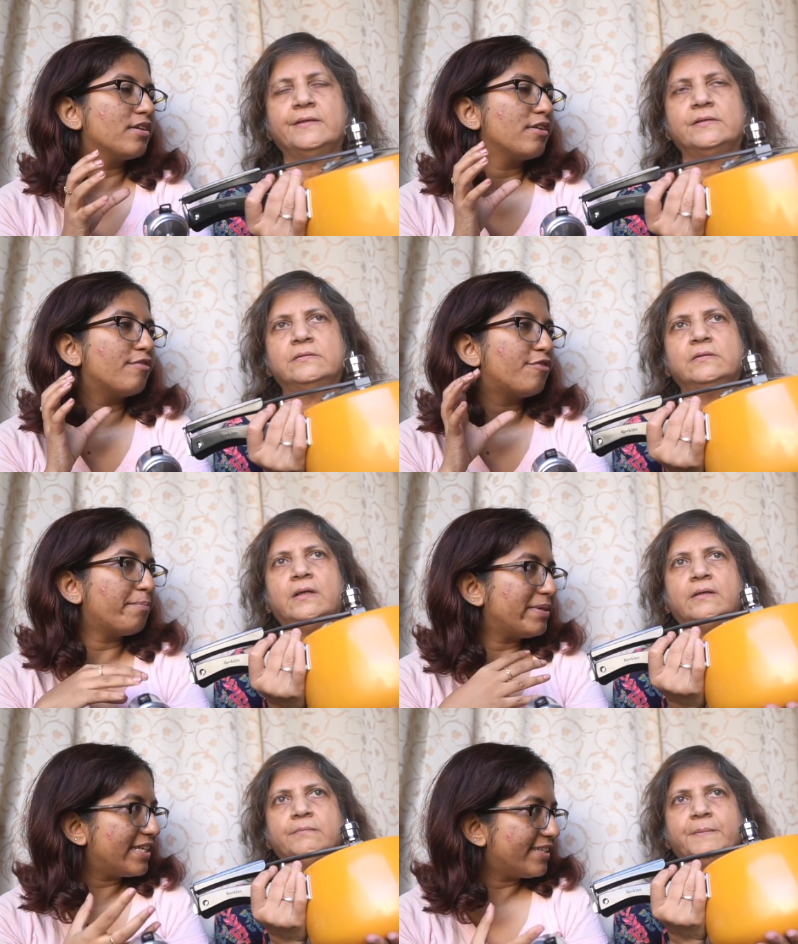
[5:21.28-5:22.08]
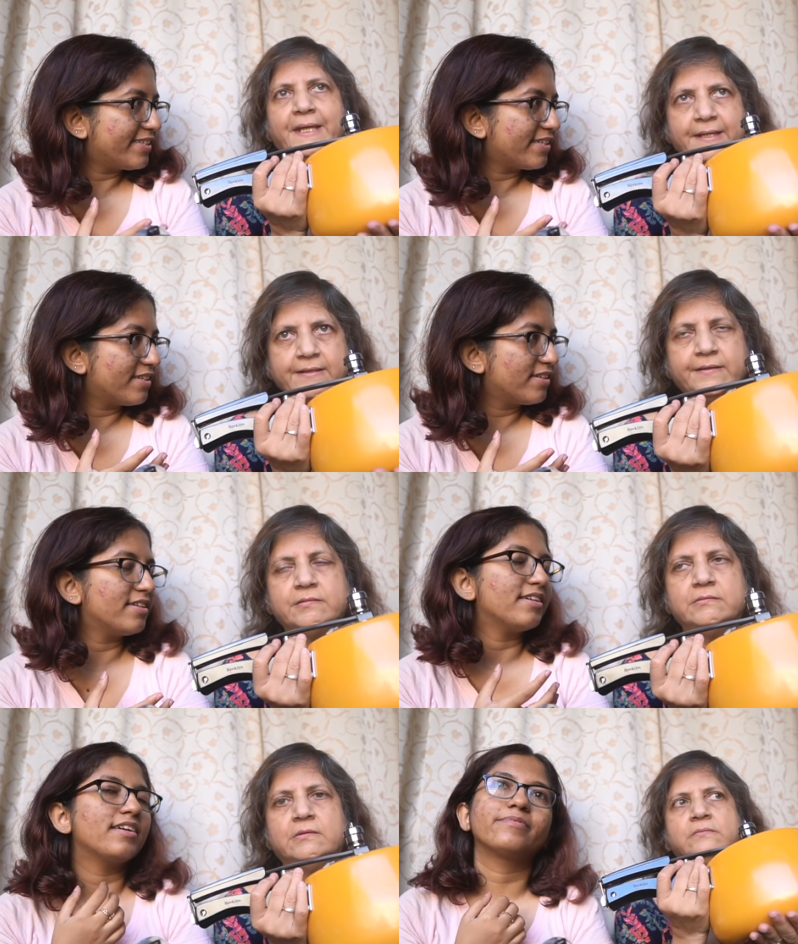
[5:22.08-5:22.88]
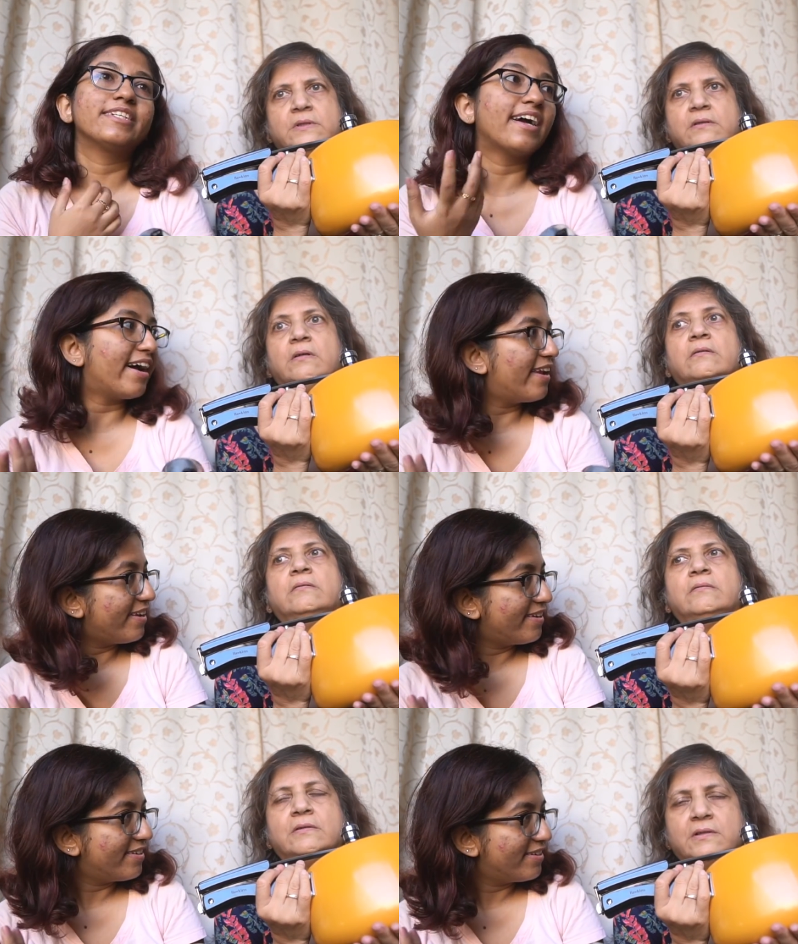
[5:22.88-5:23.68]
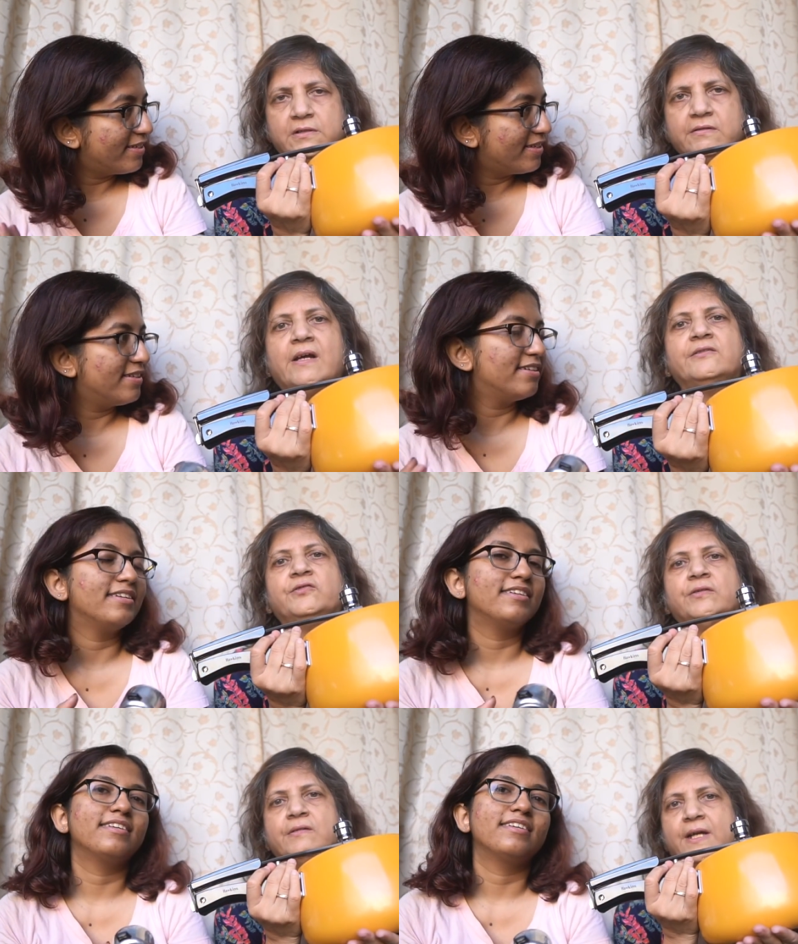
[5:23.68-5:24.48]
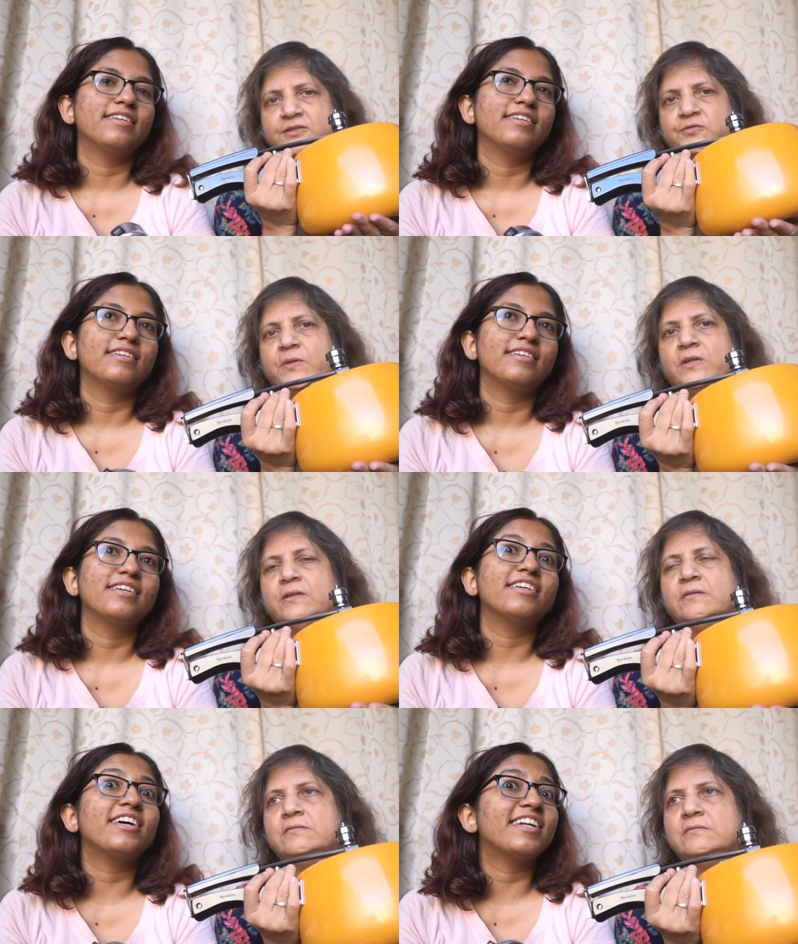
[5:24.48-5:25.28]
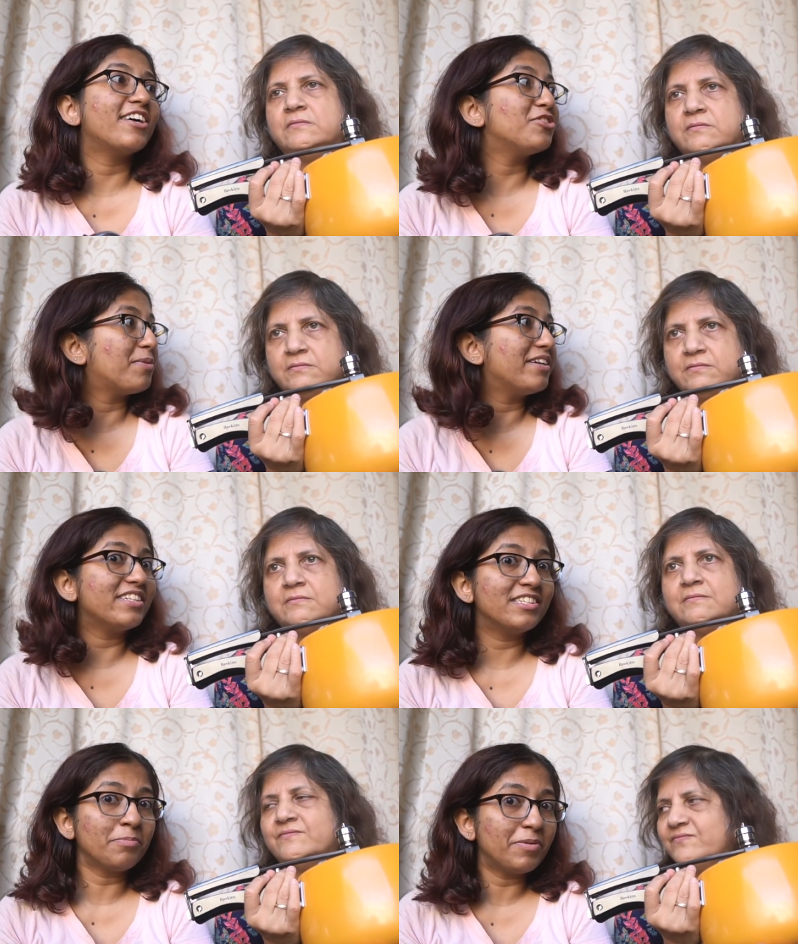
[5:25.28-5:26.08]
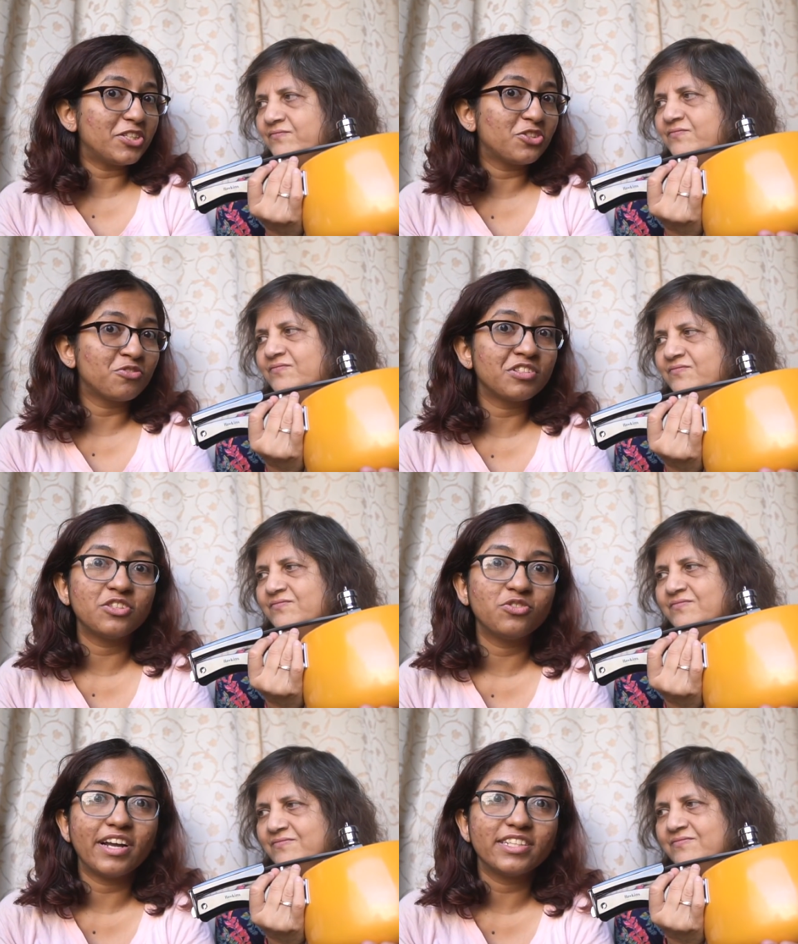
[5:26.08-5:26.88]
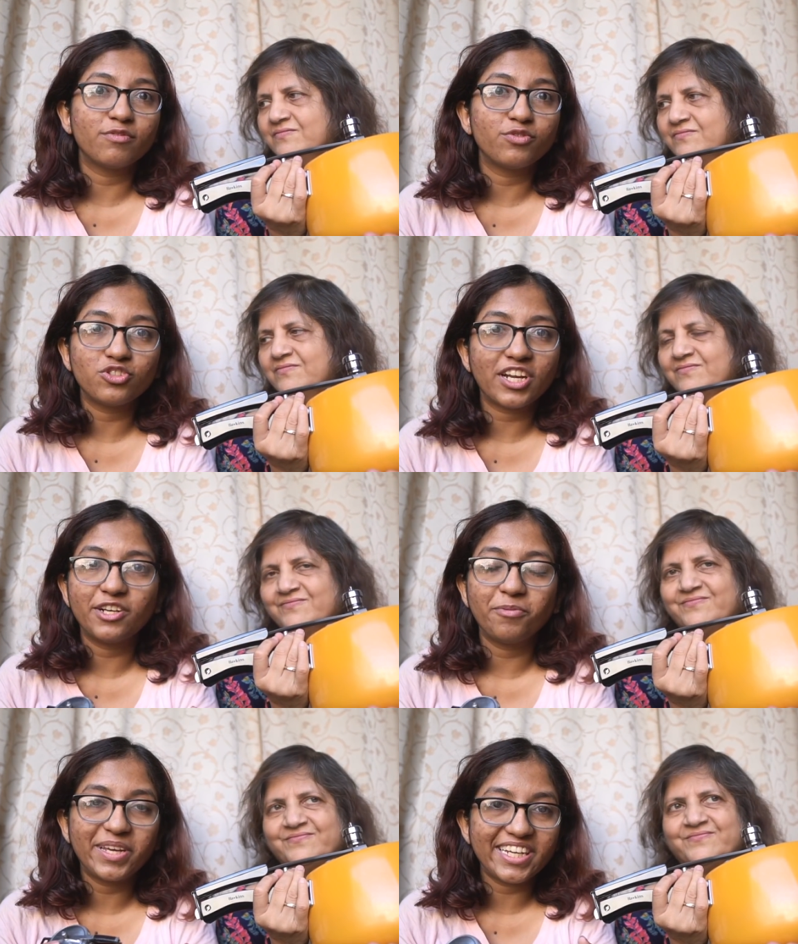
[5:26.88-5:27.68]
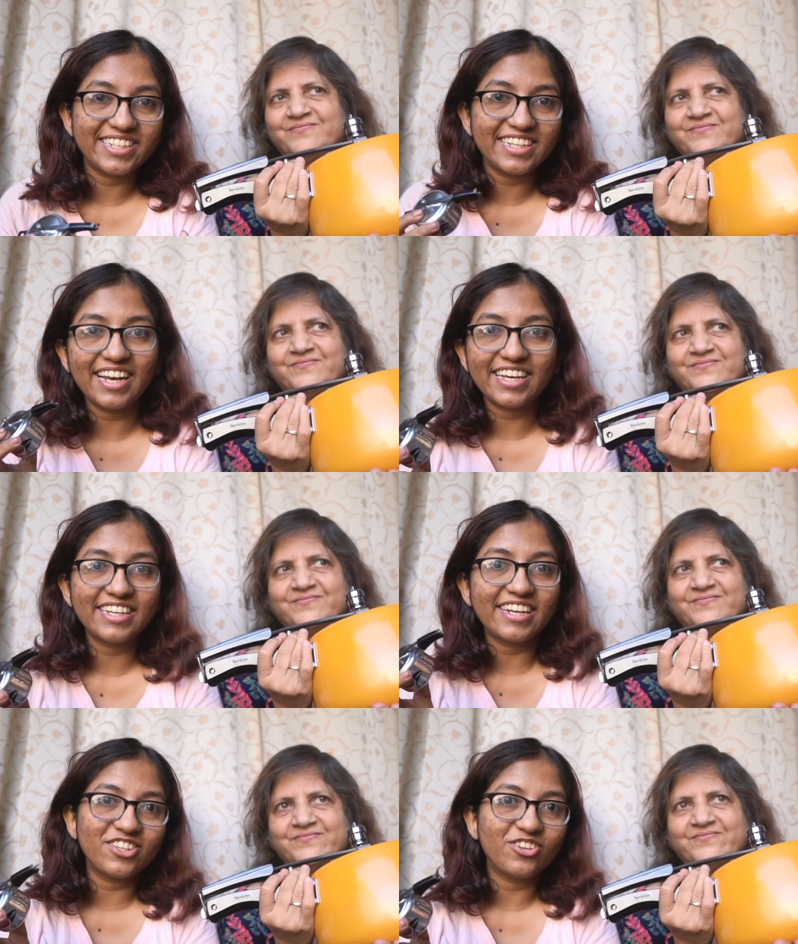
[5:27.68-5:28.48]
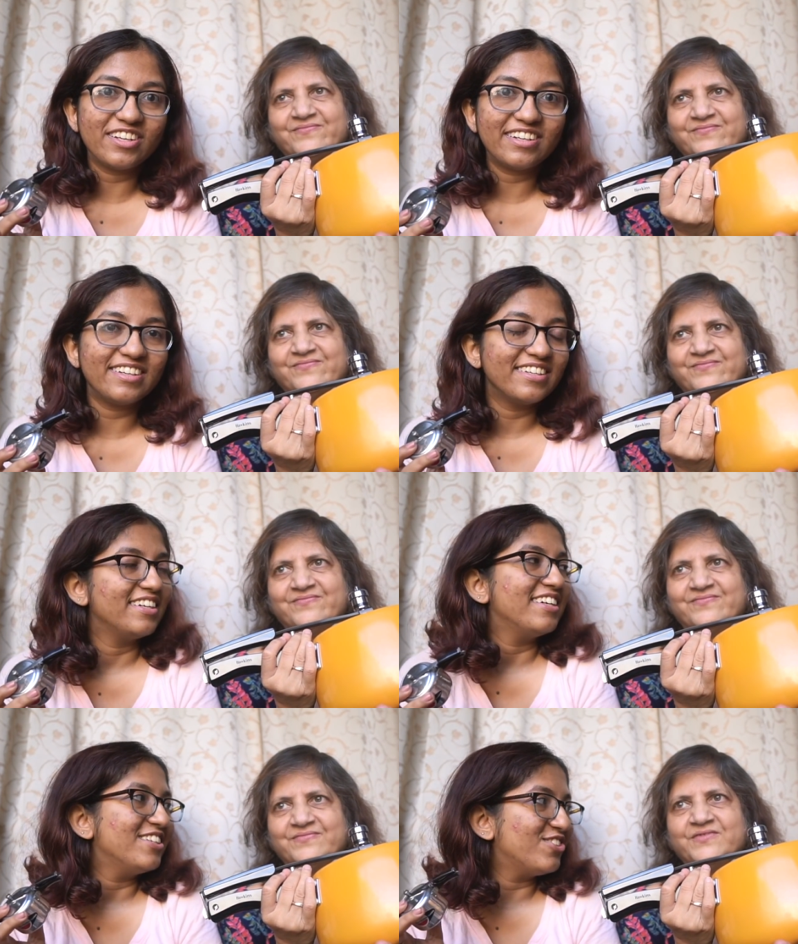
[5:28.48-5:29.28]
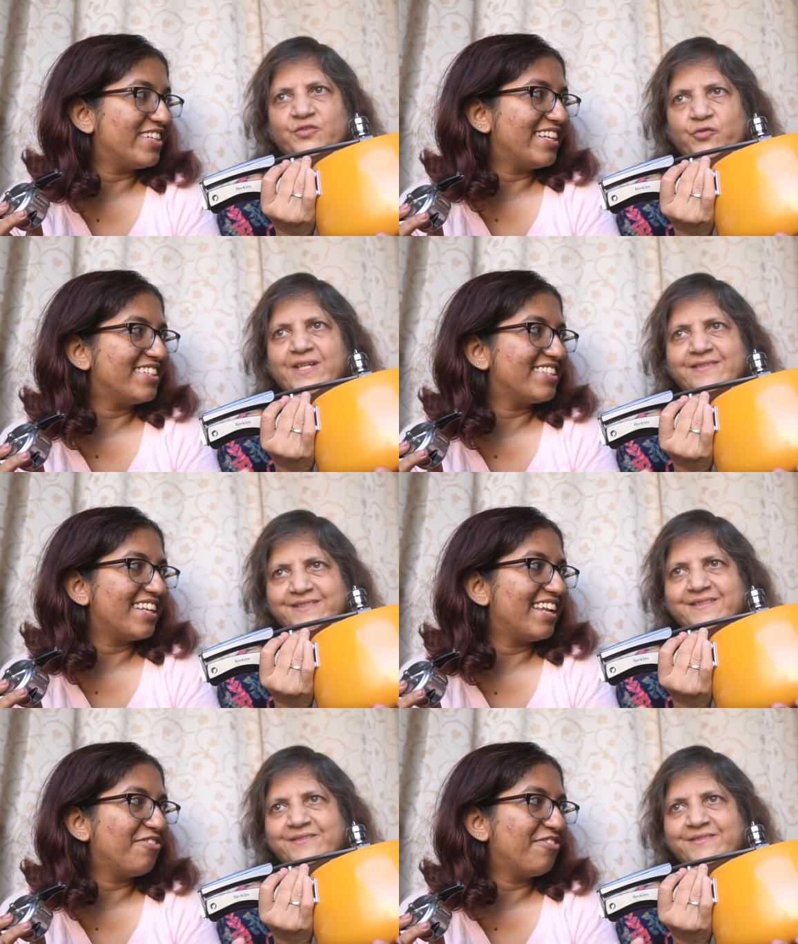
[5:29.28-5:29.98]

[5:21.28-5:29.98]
Speaker 1: yeah. for uh, meat meat ah, dal Raj rajma yeah rajma needs a pressure cooker you guys if you try to make it in like a regular utensil.